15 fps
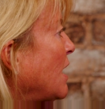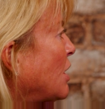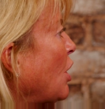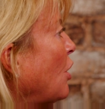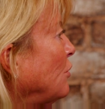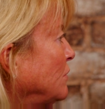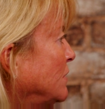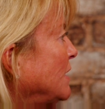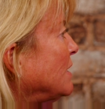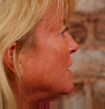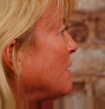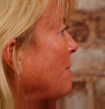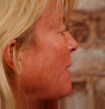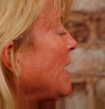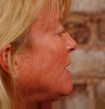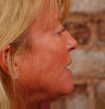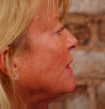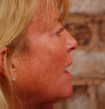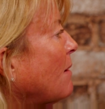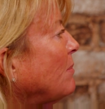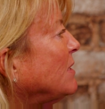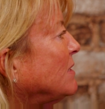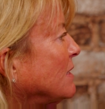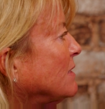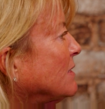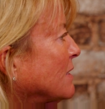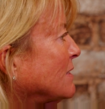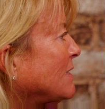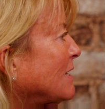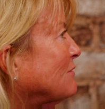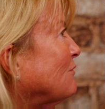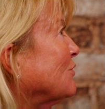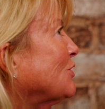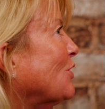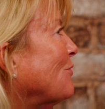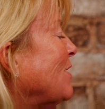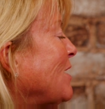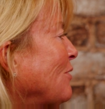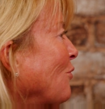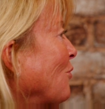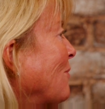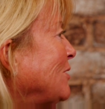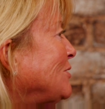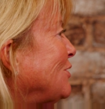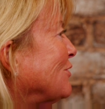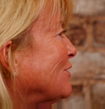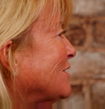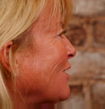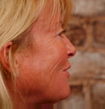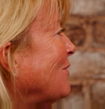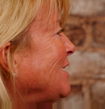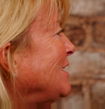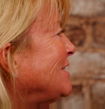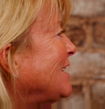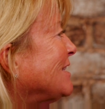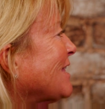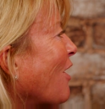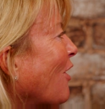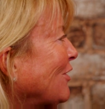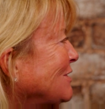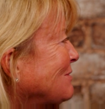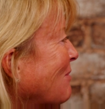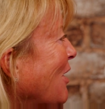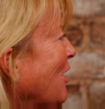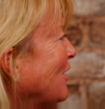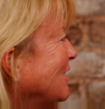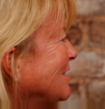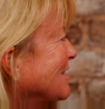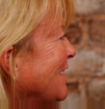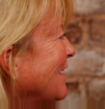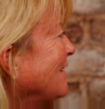goes into making that business successful. So it almost looks so easy. It's the iceberg, isn't it?